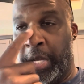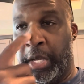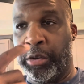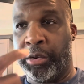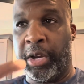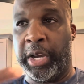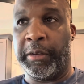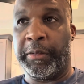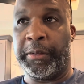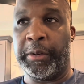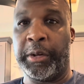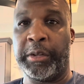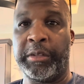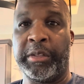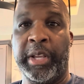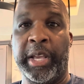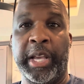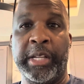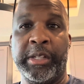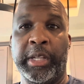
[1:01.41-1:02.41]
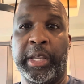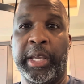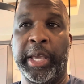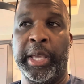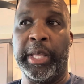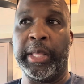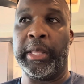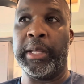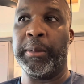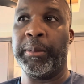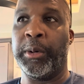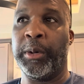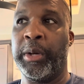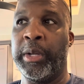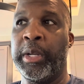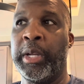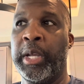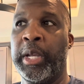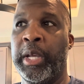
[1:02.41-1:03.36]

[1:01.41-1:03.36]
try to first educate them on